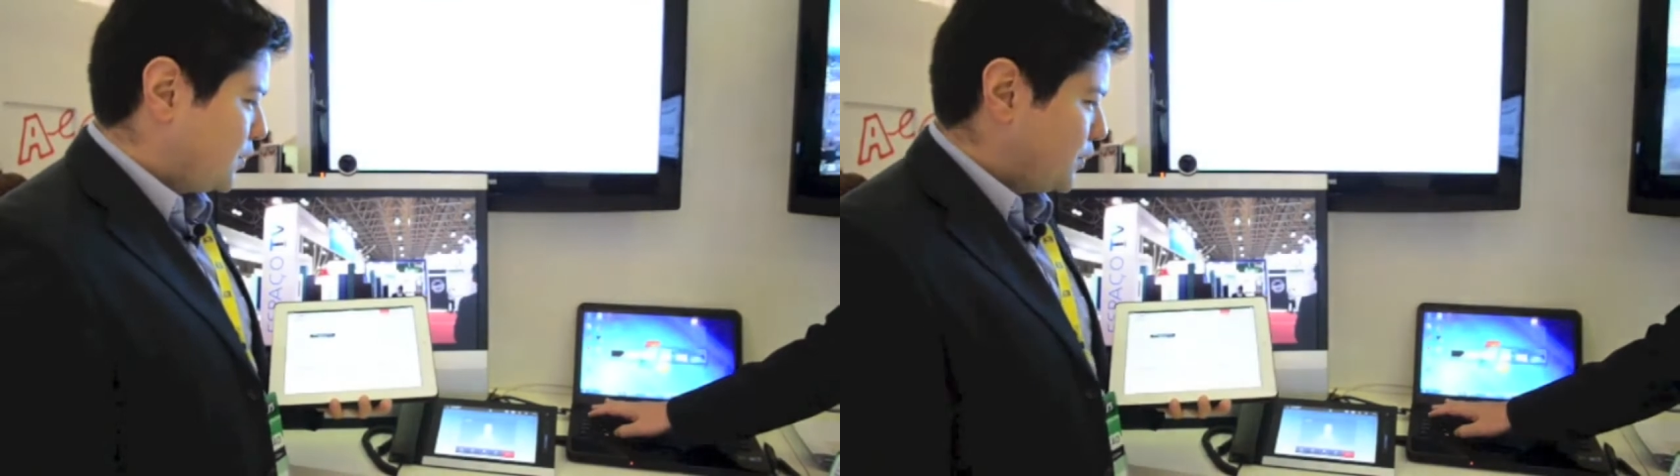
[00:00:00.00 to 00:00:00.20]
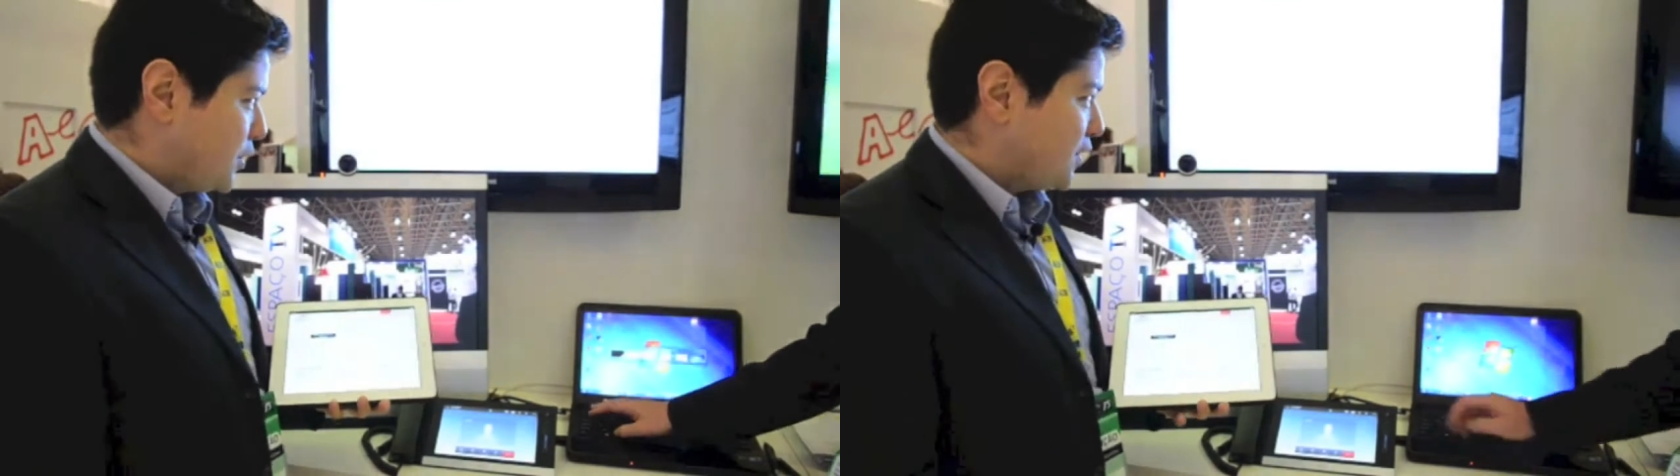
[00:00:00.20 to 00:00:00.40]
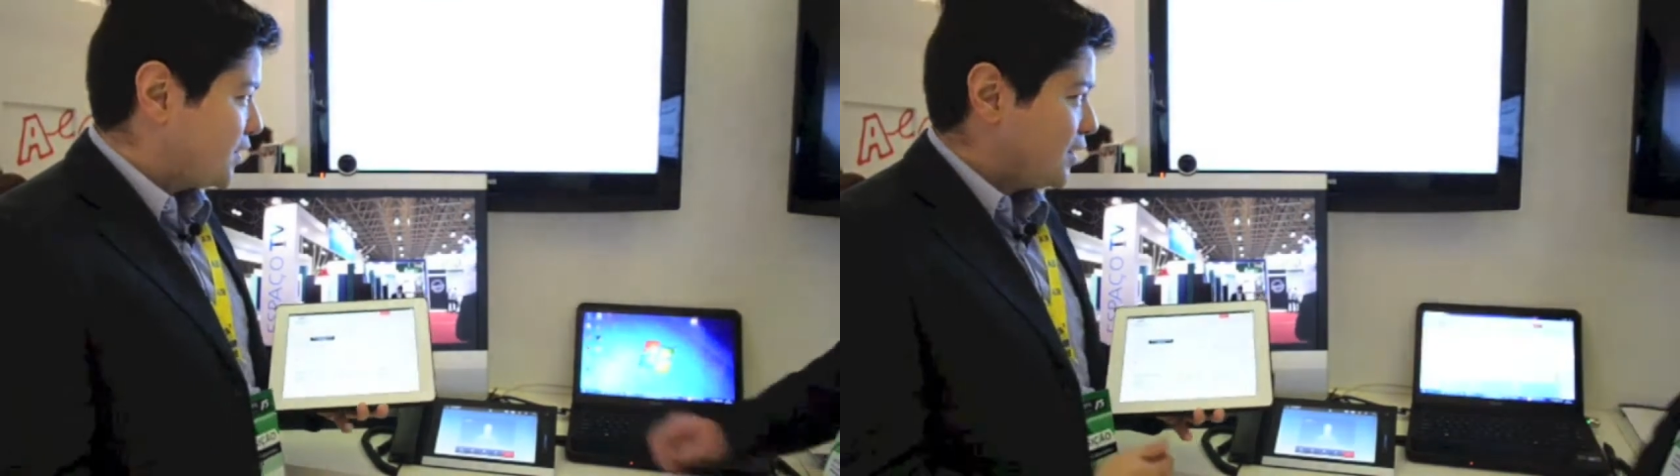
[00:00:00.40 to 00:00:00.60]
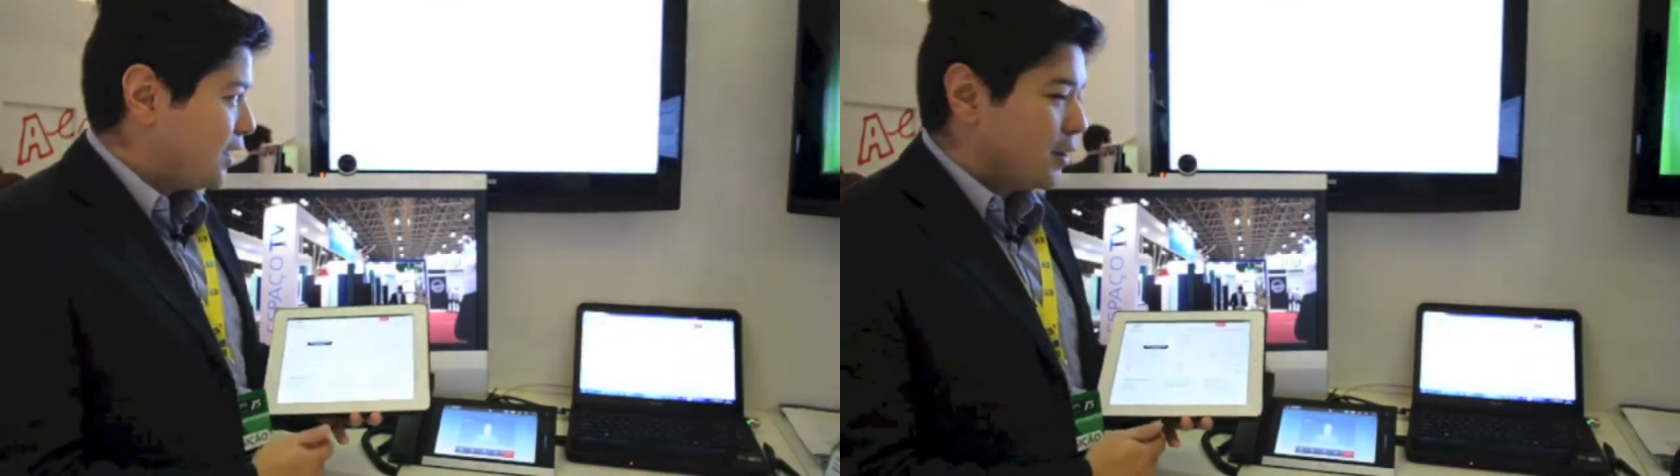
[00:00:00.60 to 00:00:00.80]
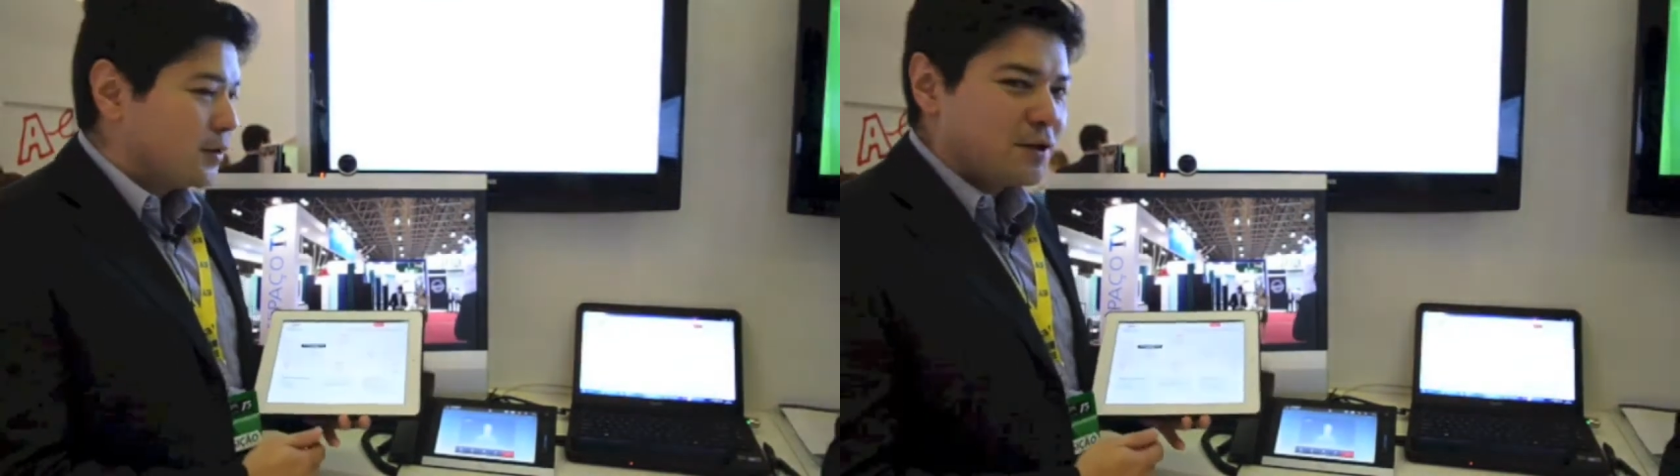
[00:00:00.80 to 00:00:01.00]
which is
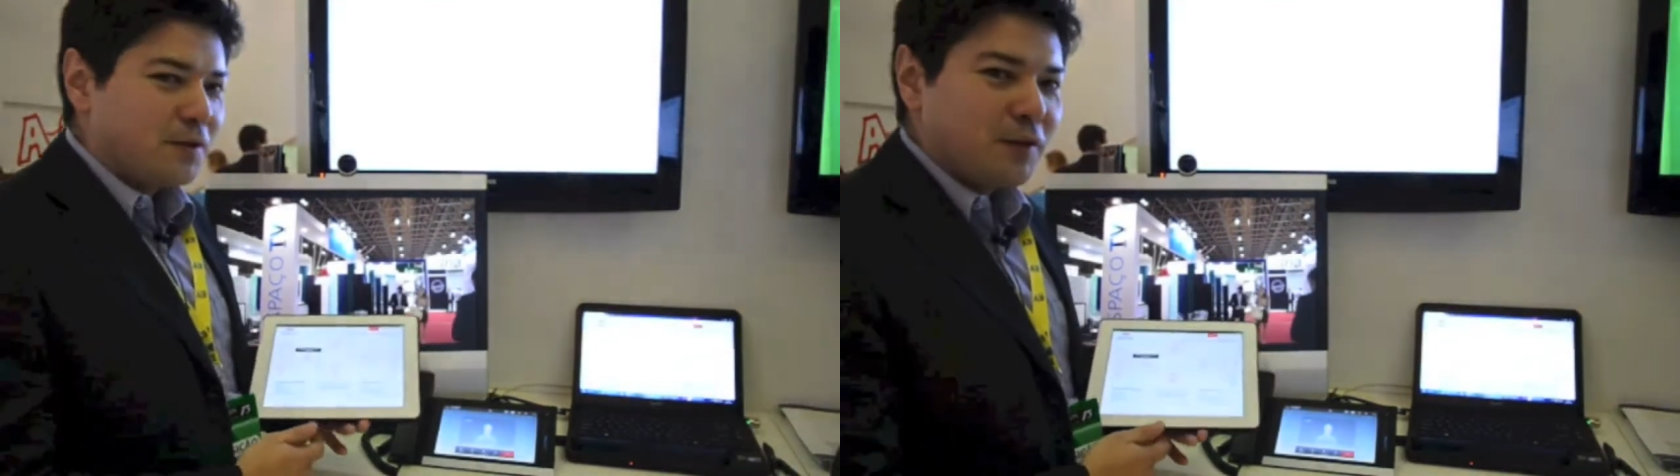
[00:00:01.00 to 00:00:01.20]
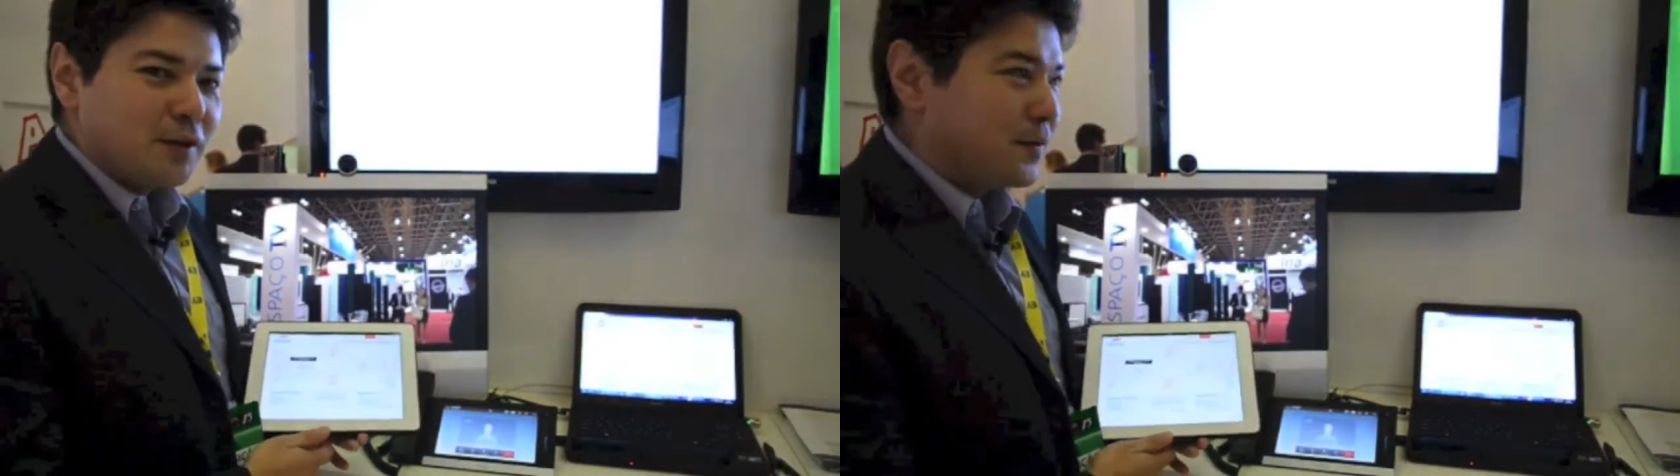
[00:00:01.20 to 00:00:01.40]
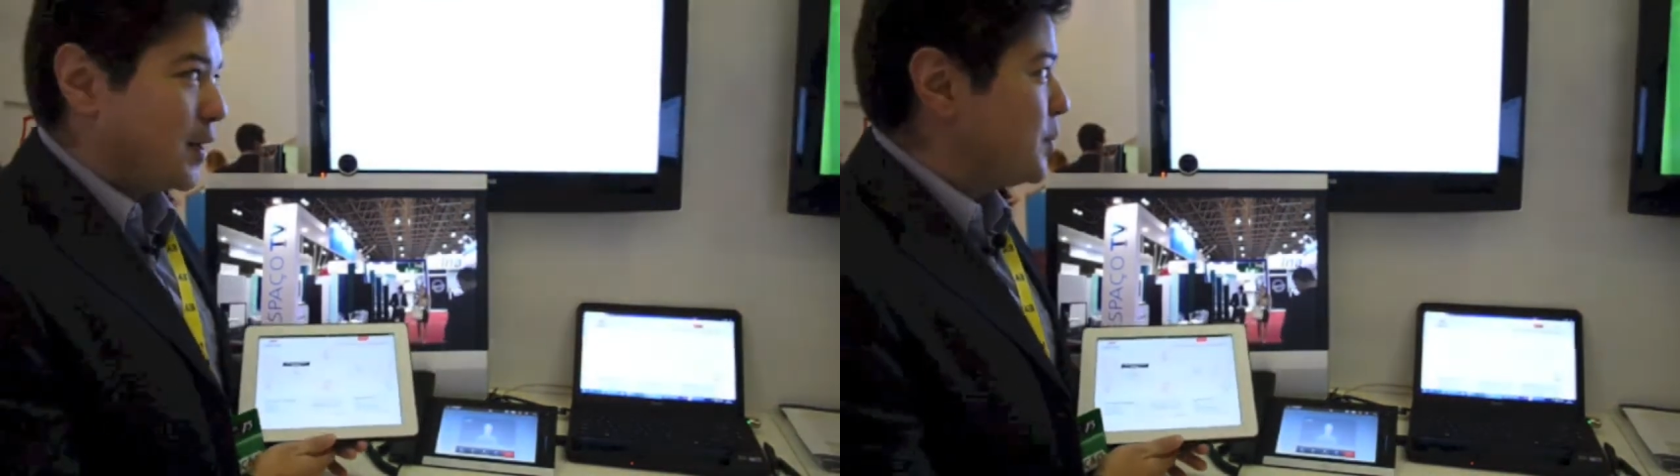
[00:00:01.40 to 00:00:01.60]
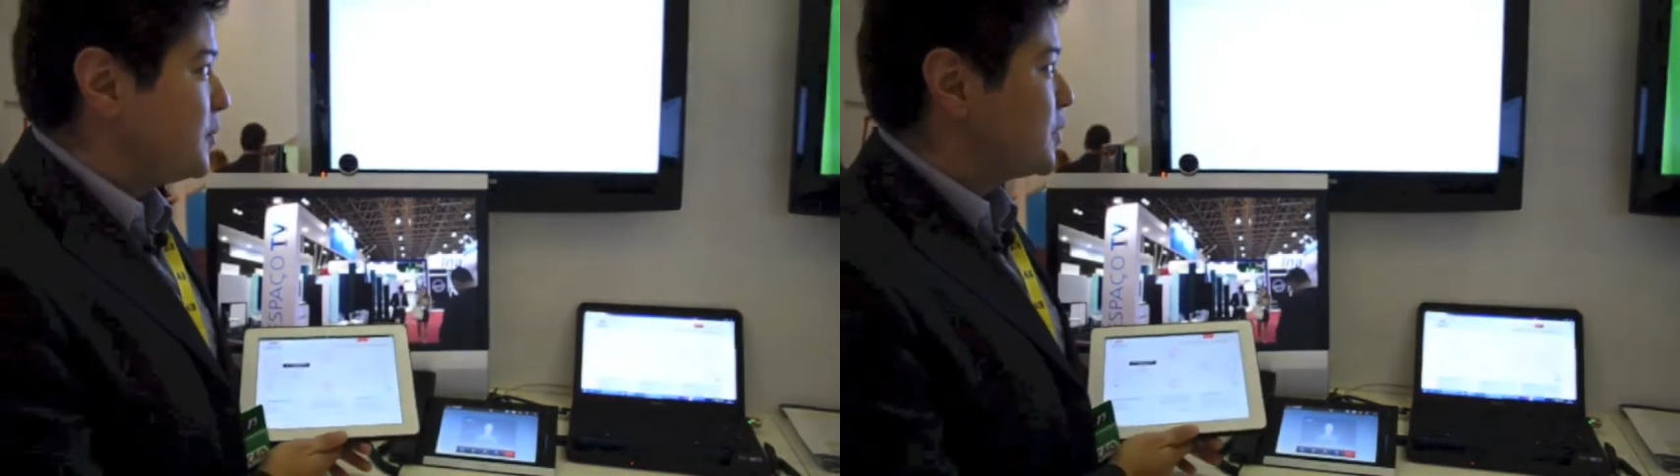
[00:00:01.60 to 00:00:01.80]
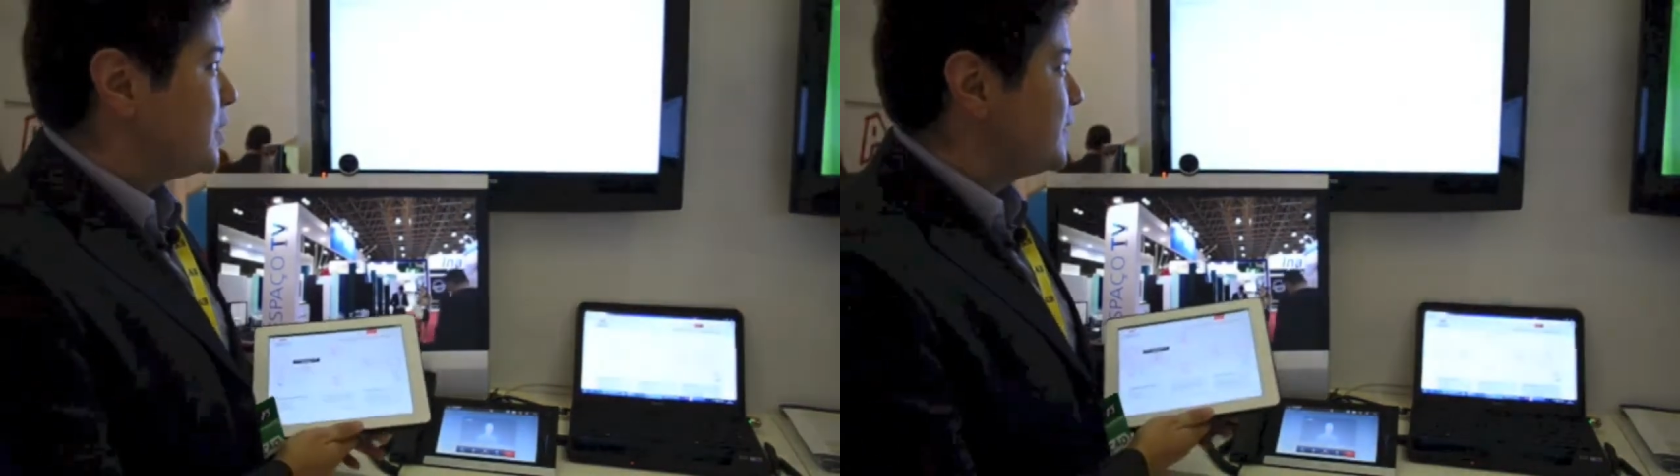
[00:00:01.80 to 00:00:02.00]
another different development
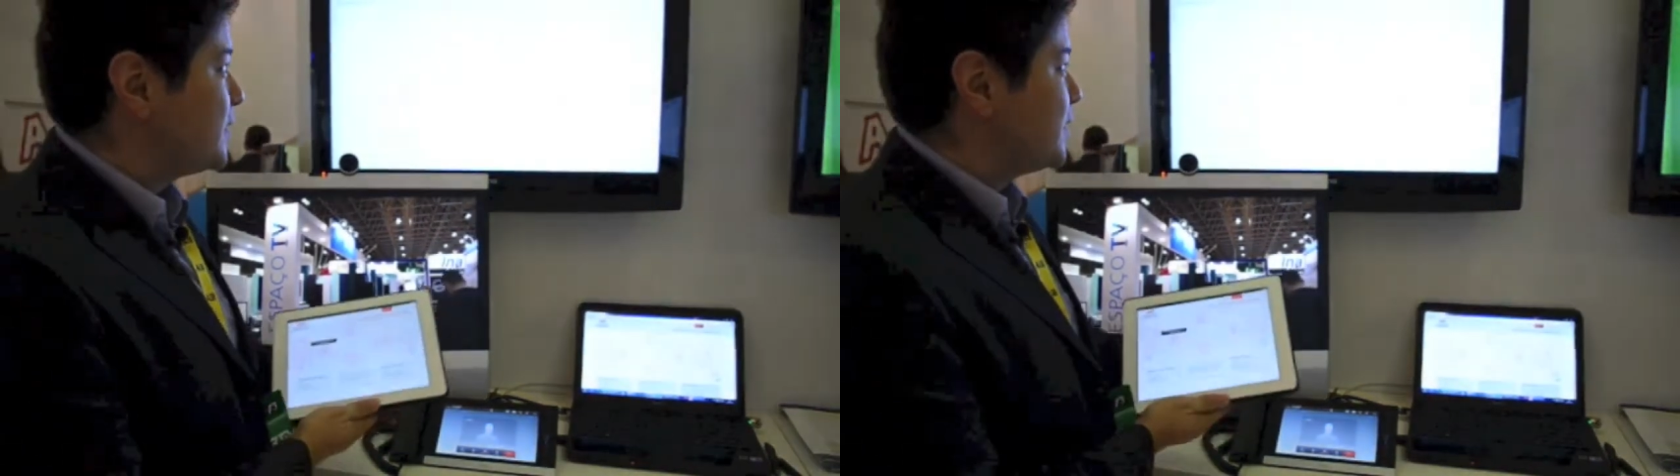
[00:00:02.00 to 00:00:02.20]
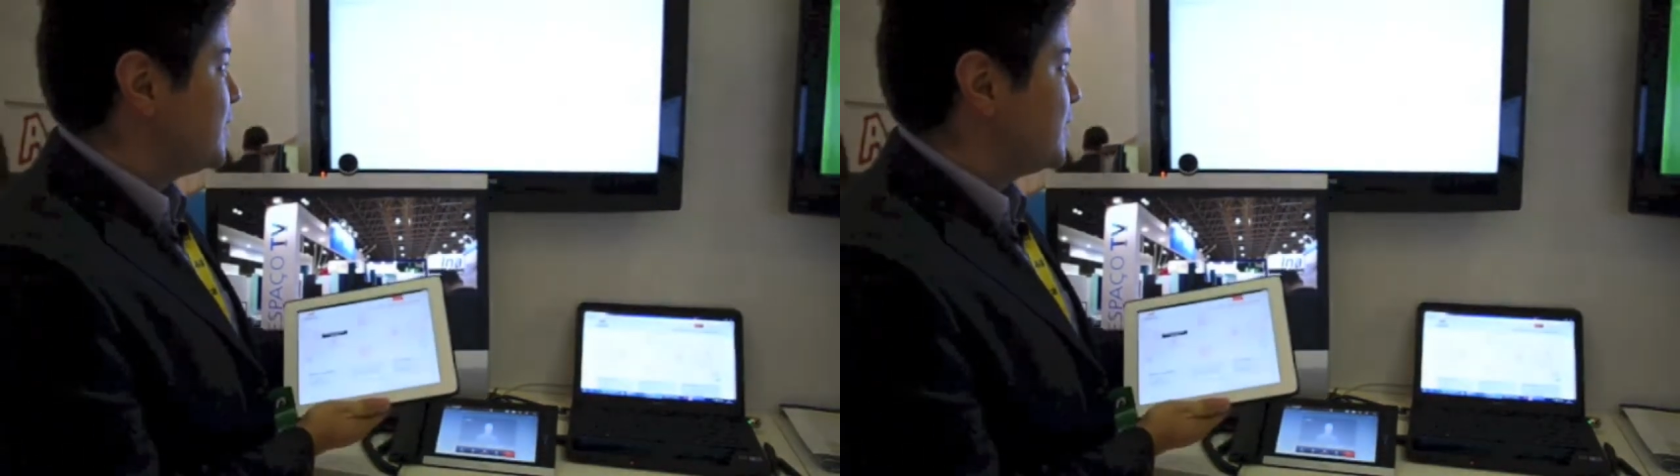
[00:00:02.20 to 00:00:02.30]
for us,